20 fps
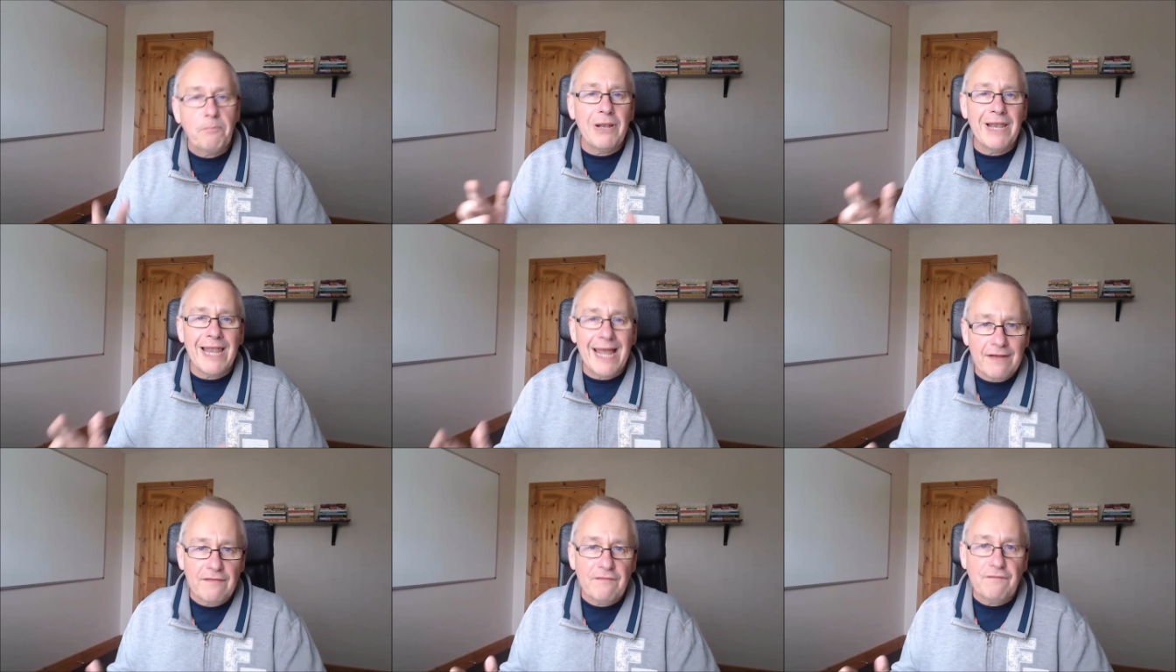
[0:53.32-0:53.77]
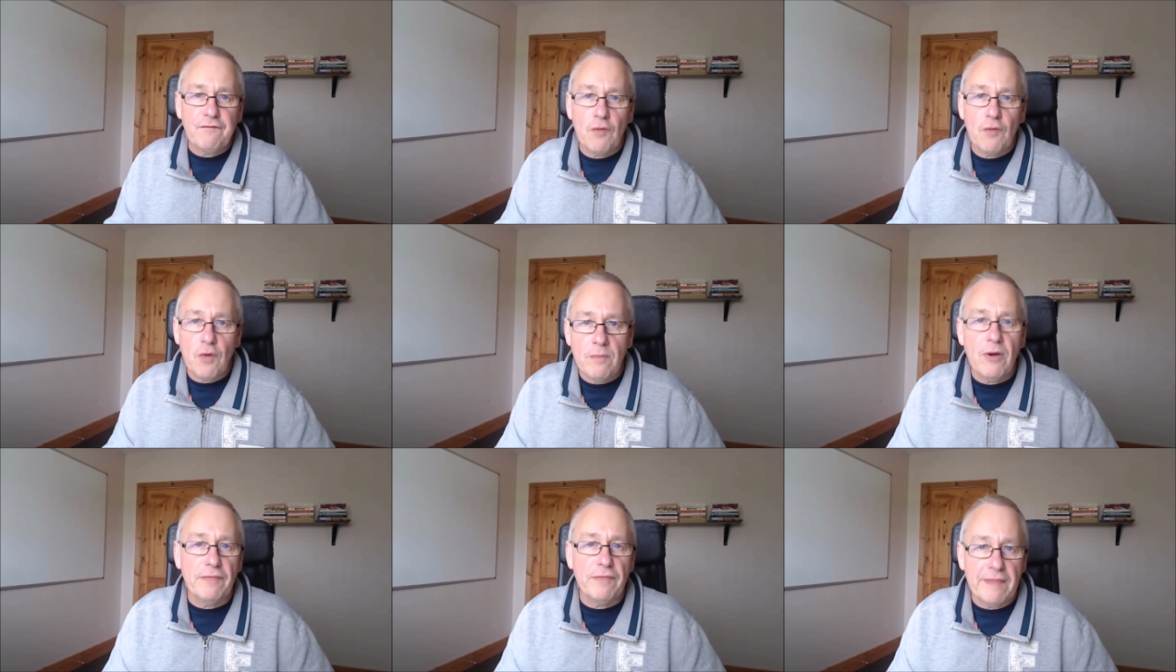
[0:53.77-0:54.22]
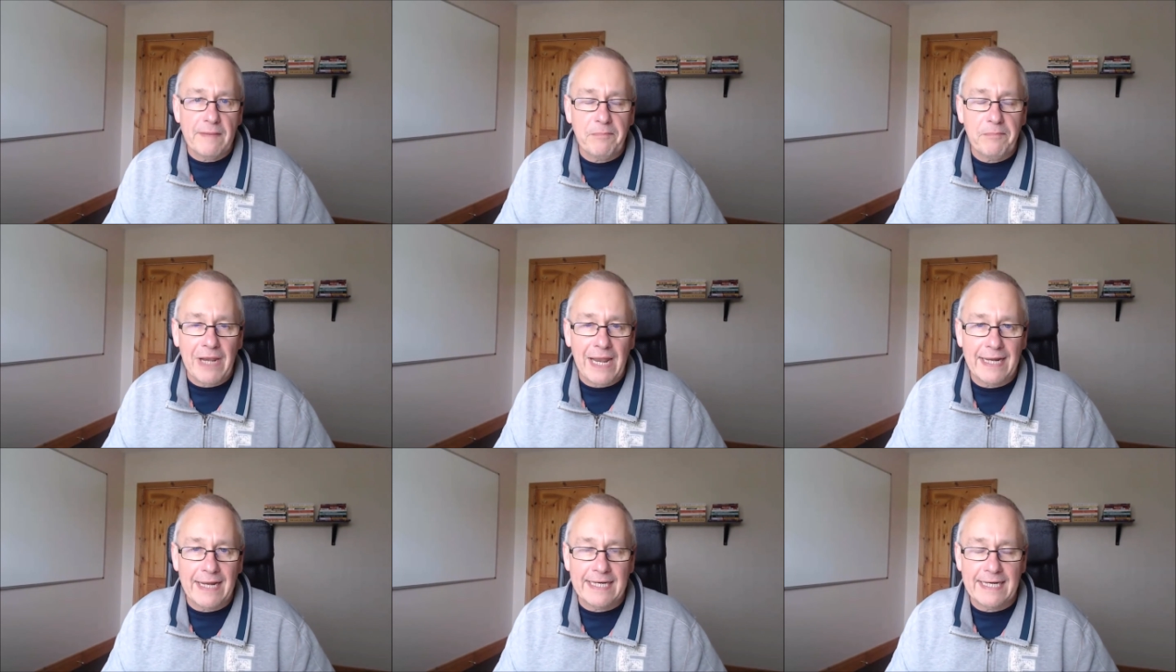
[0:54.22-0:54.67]
platform on
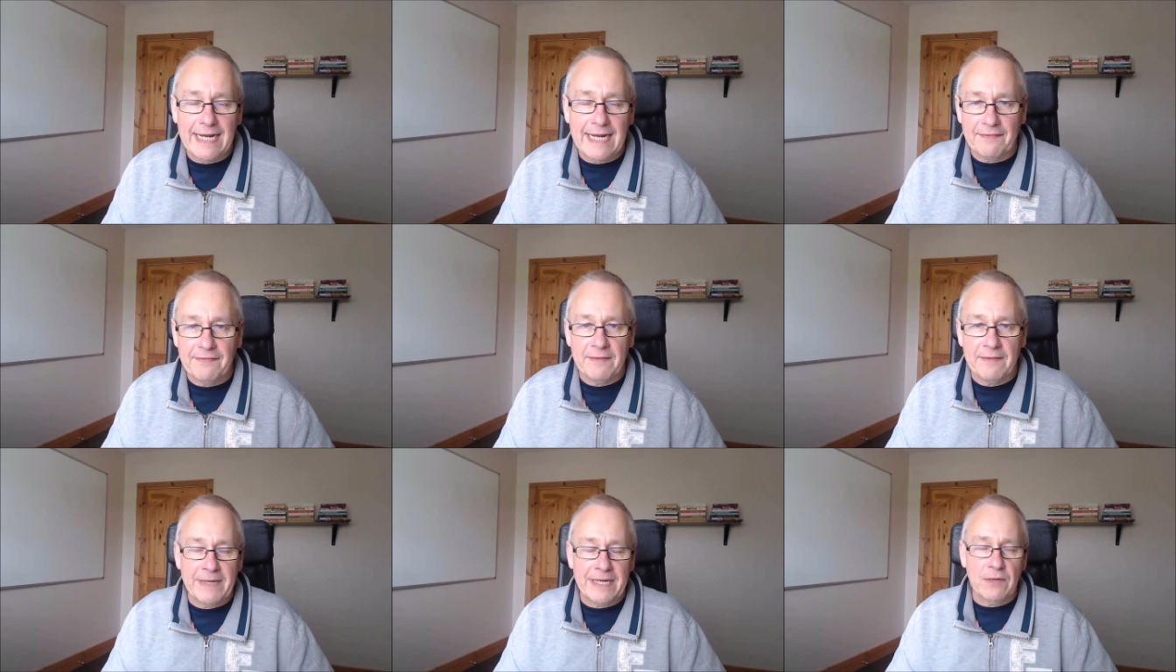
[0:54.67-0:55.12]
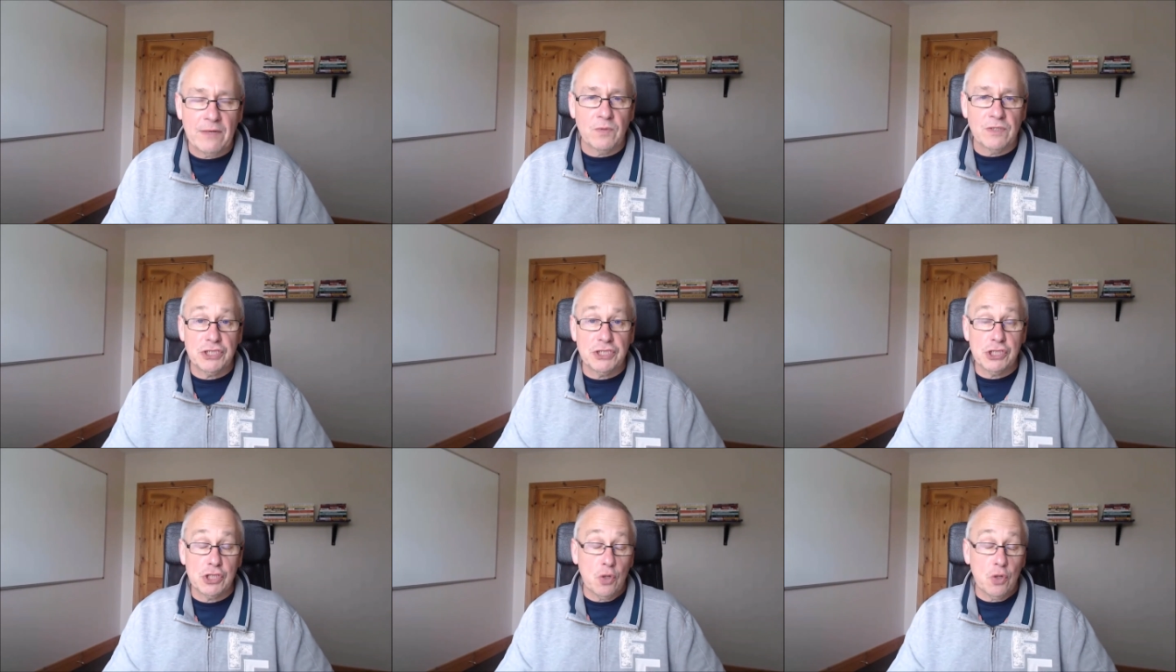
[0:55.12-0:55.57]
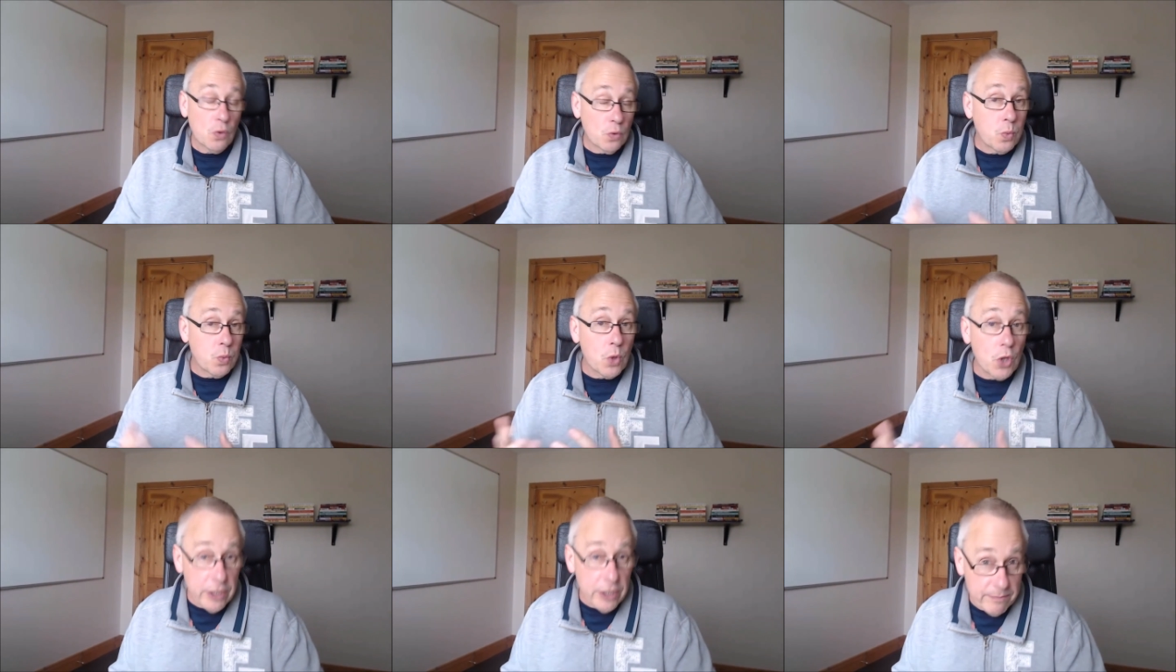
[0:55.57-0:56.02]
the planet at the minute, which is
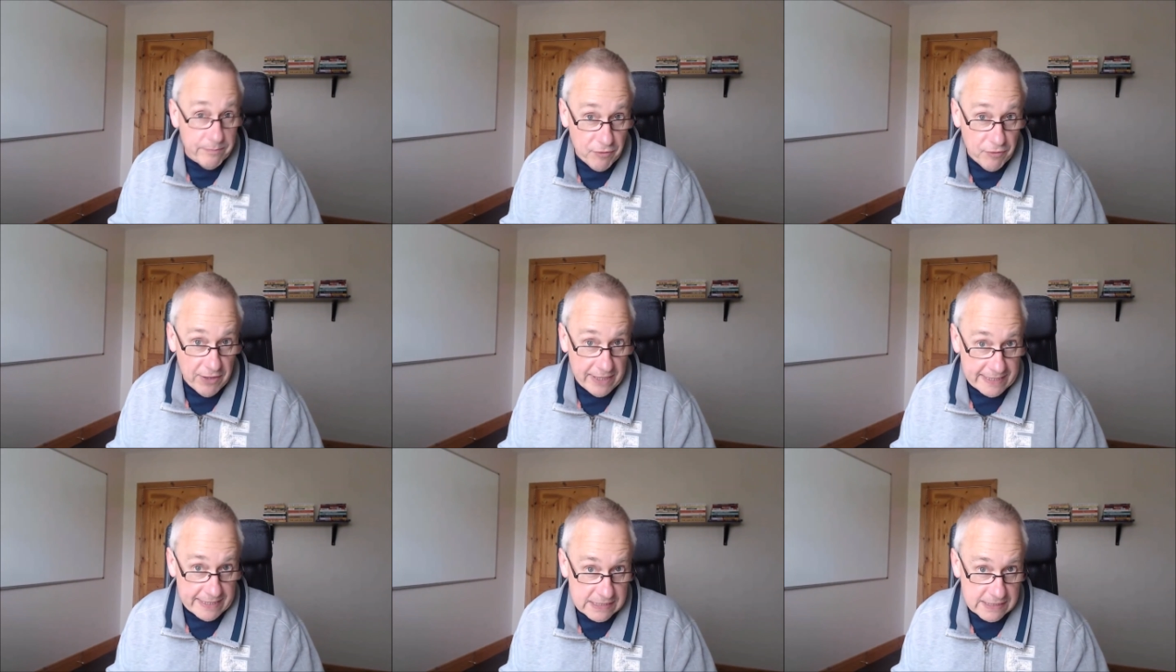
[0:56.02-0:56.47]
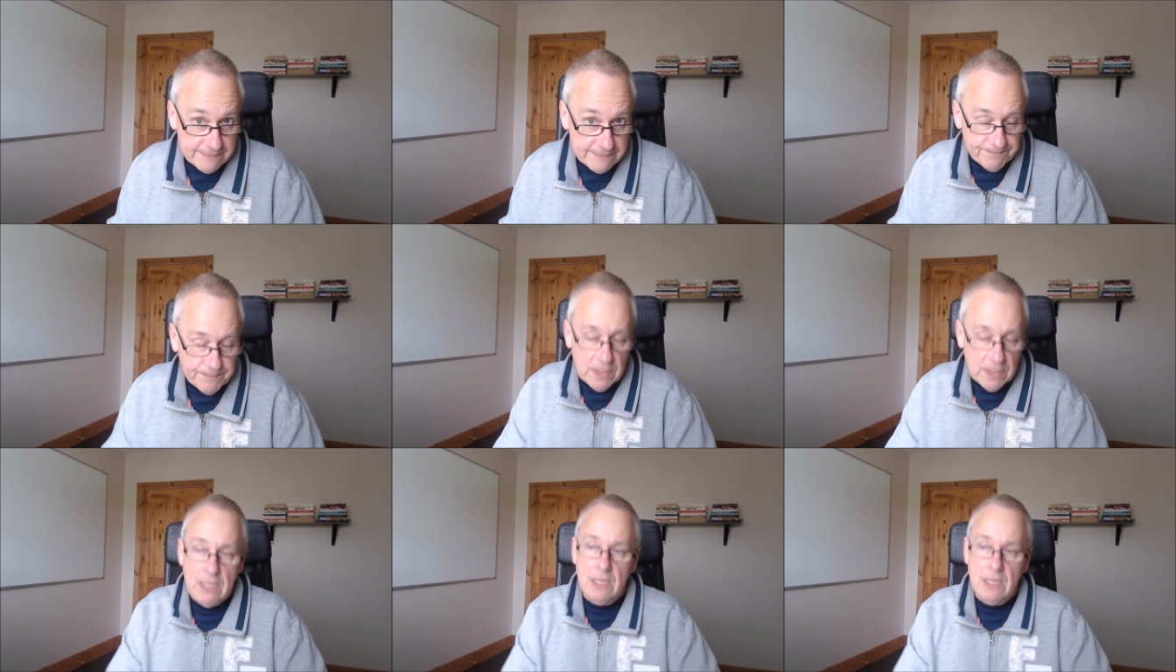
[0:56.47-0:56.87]
called WordPress.